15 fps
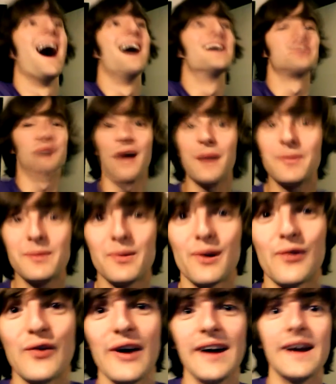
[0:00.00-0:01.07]
So happy
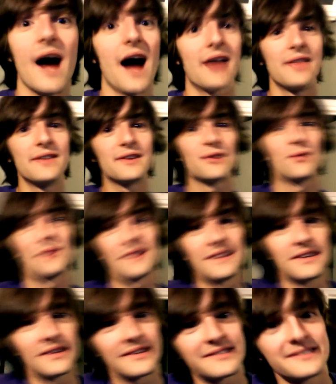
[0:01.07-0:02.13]
birthday! I think you're really
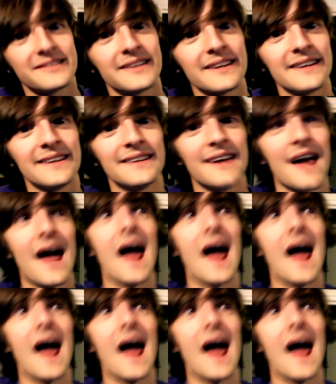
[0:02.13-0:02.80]
good at singing,